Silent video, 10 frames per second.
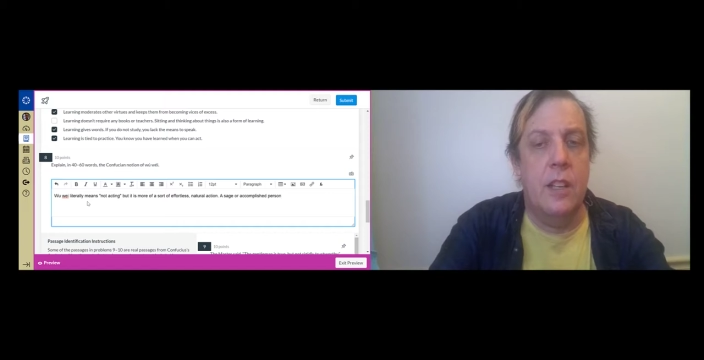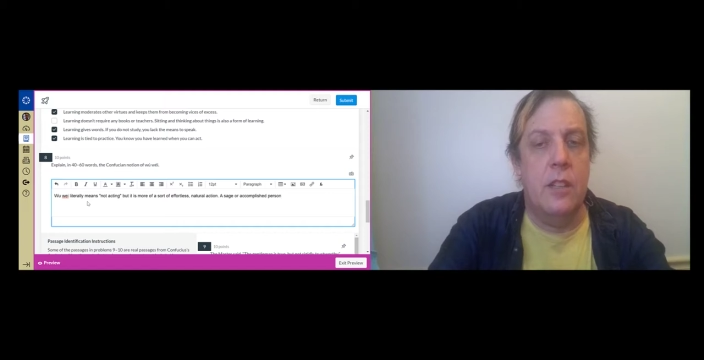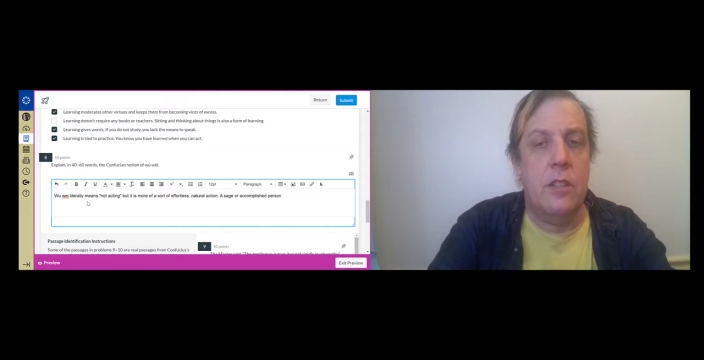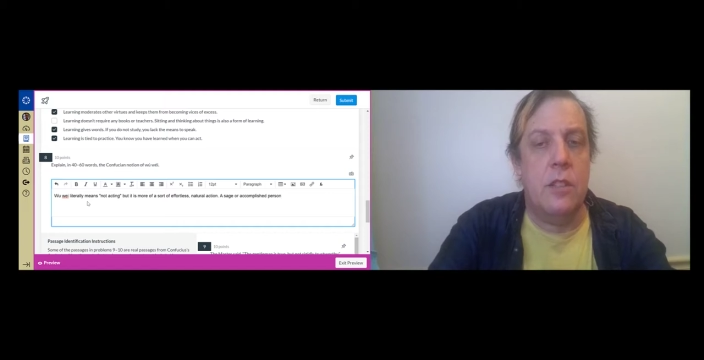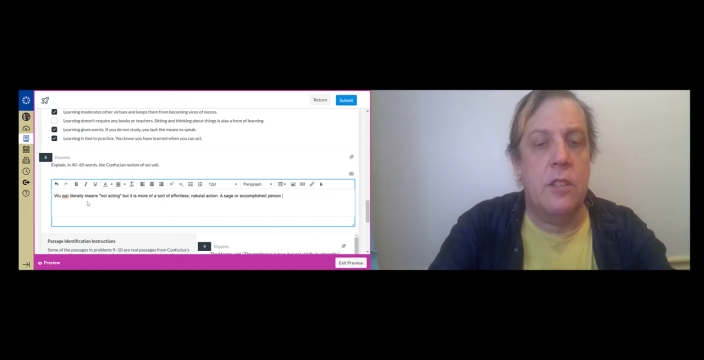
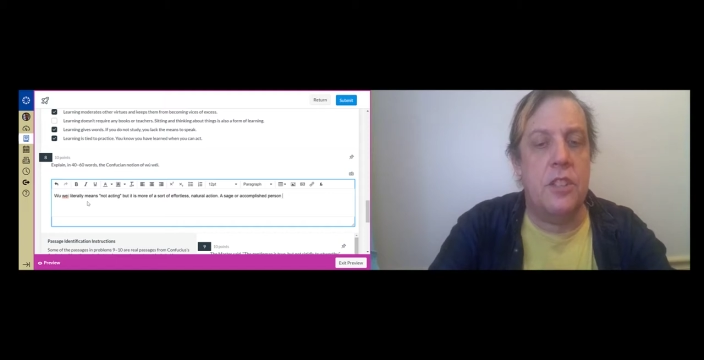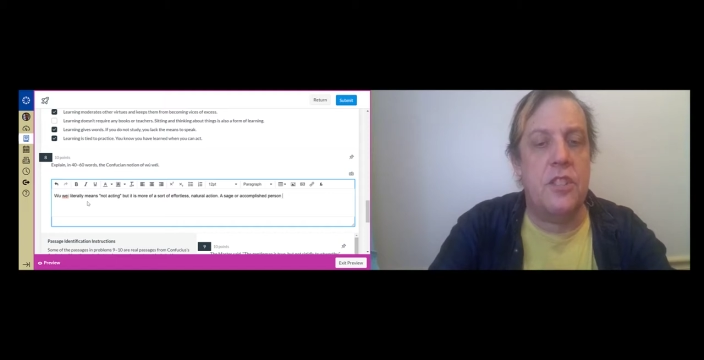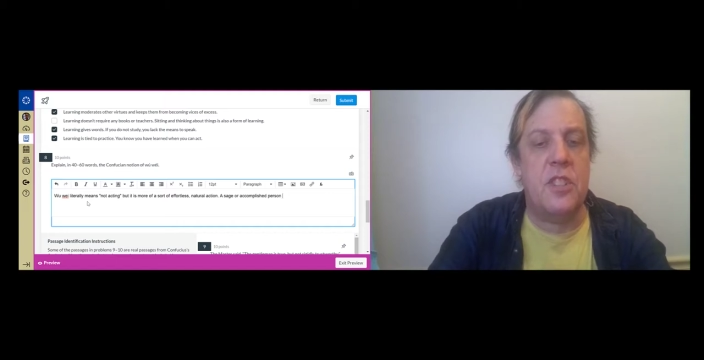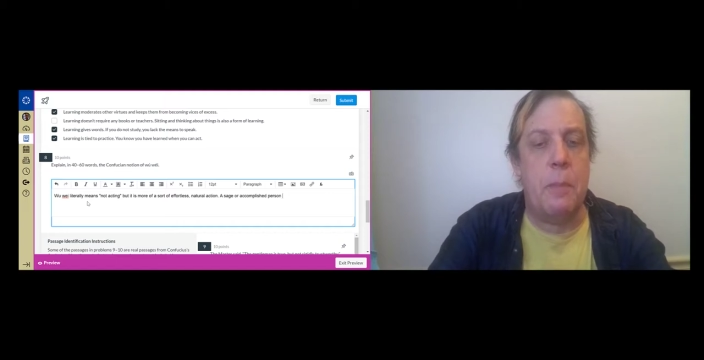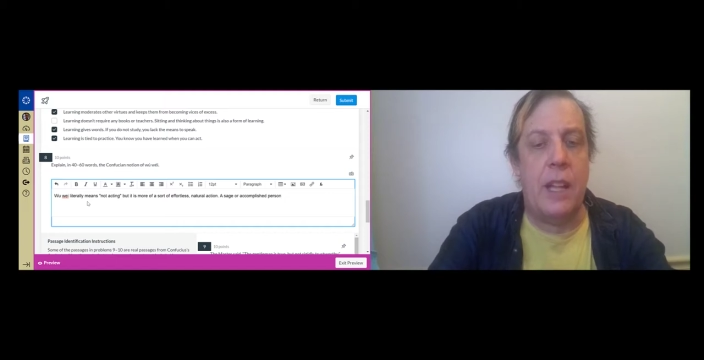just
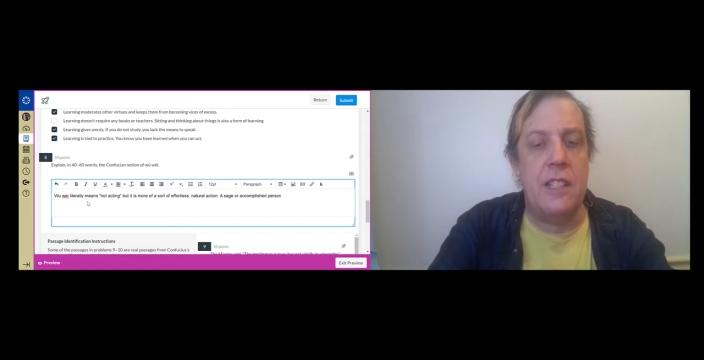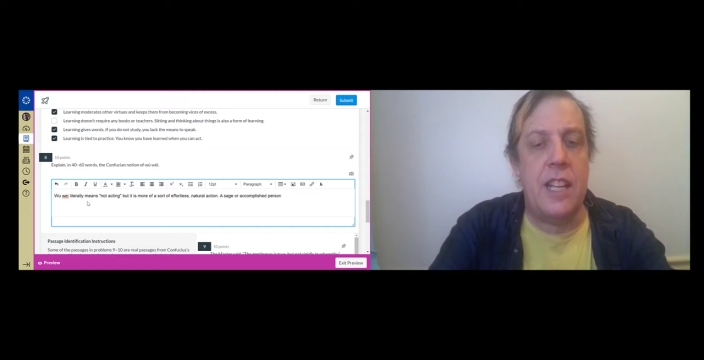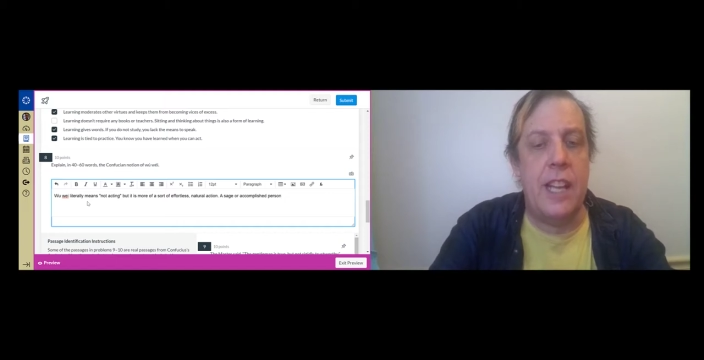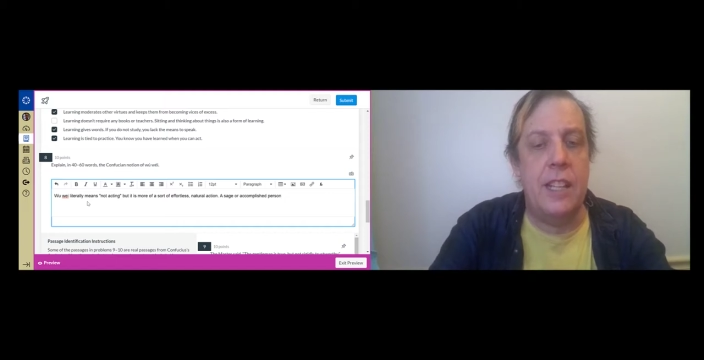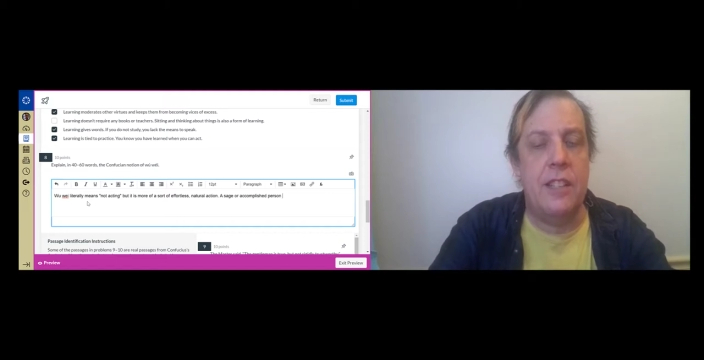
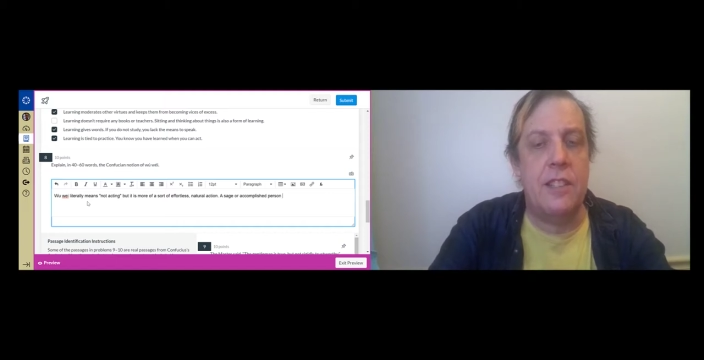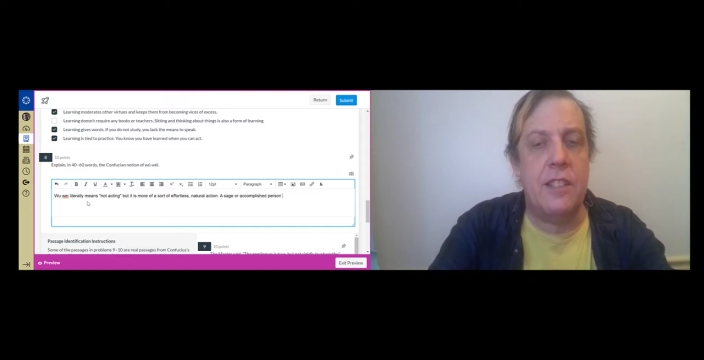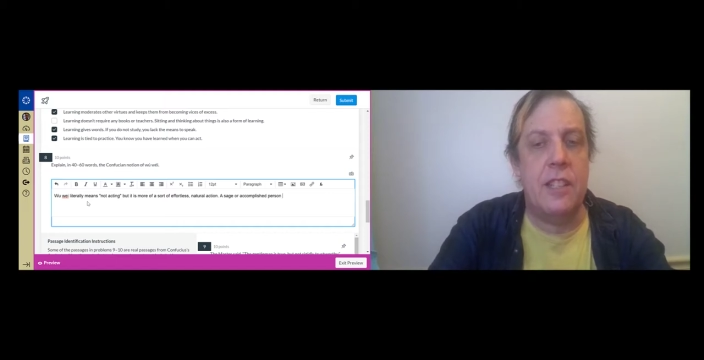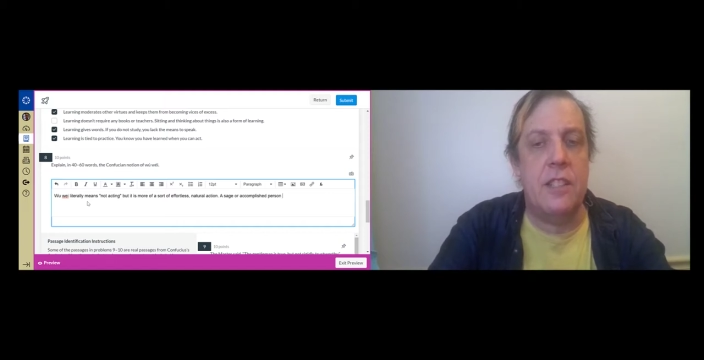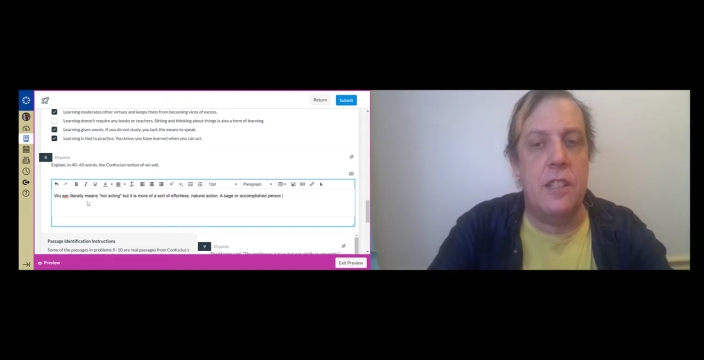
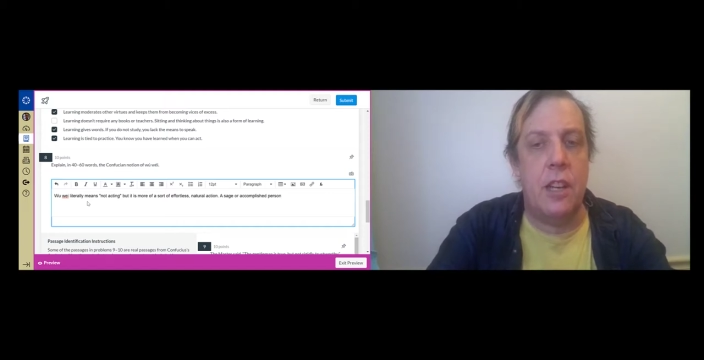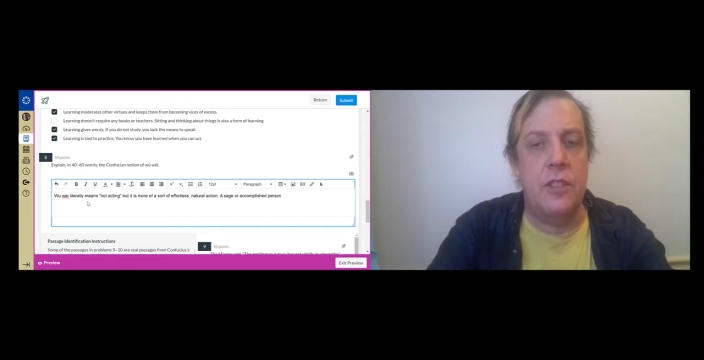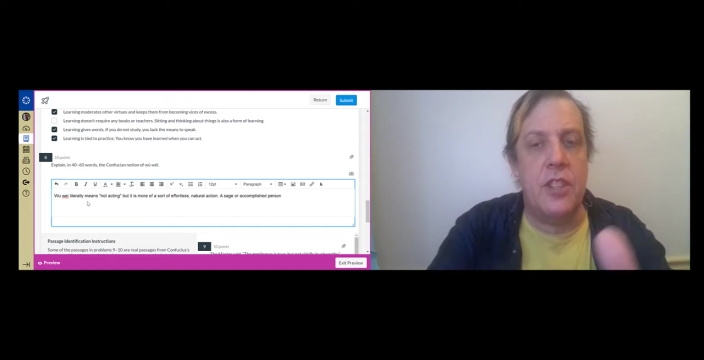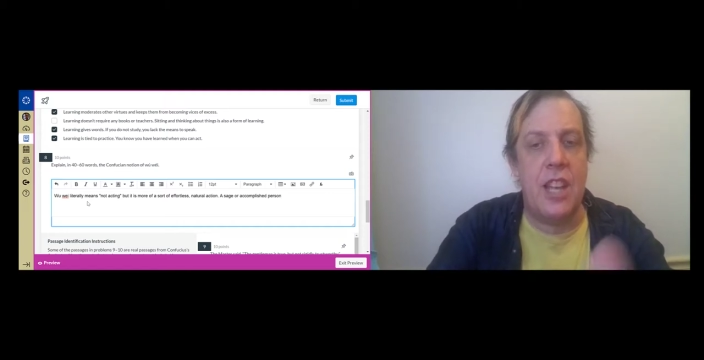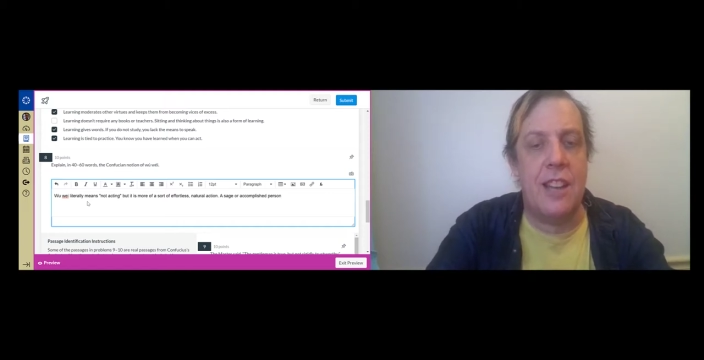spontaneously does
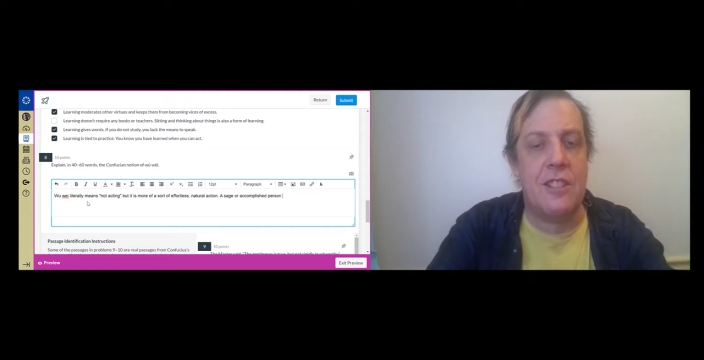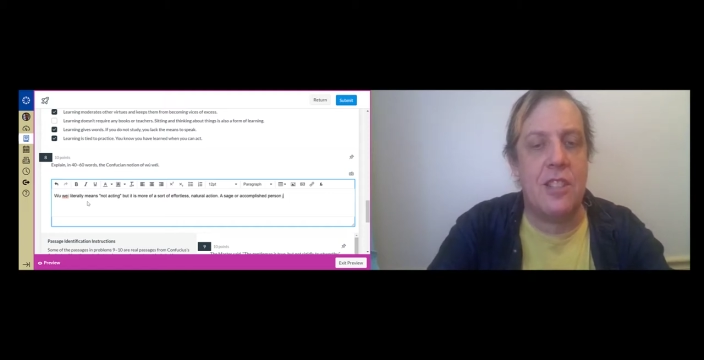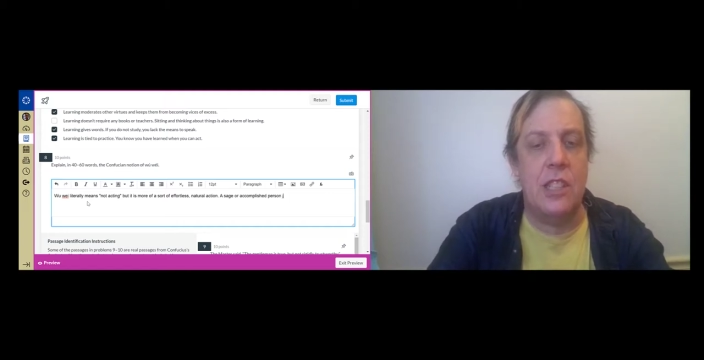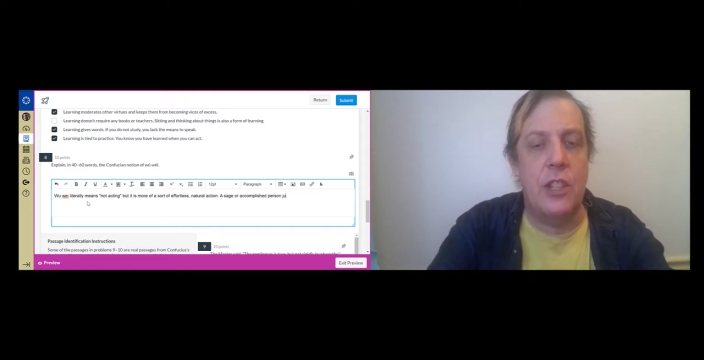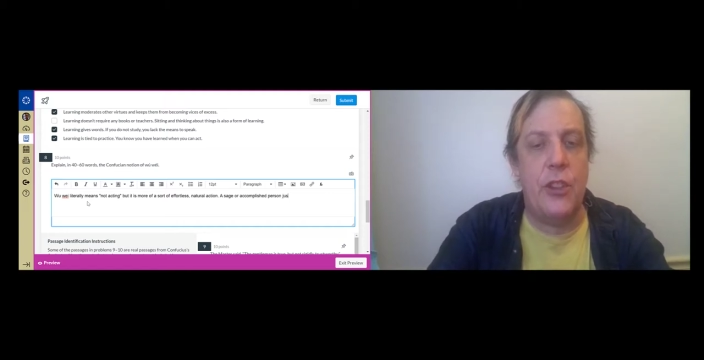the
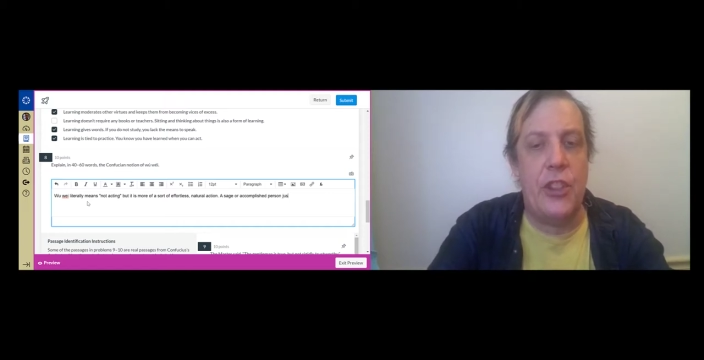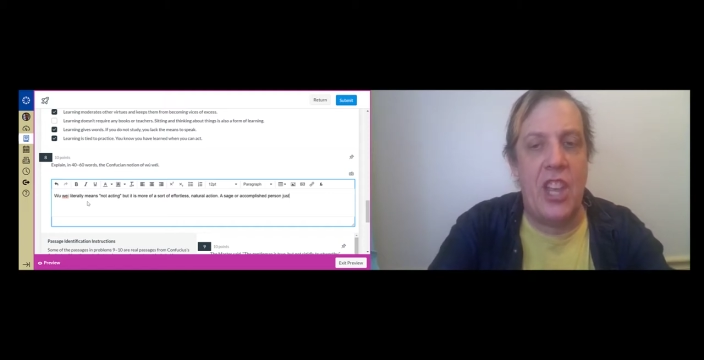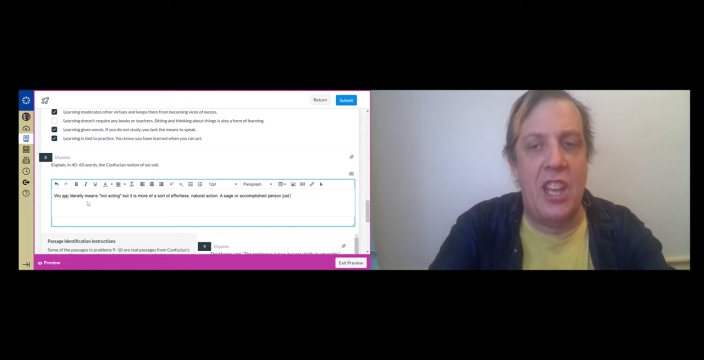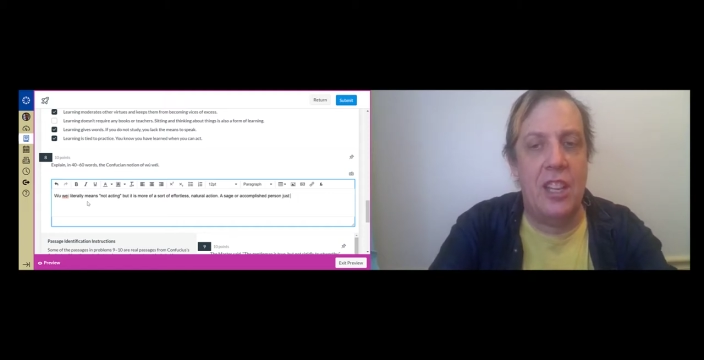excellent thing.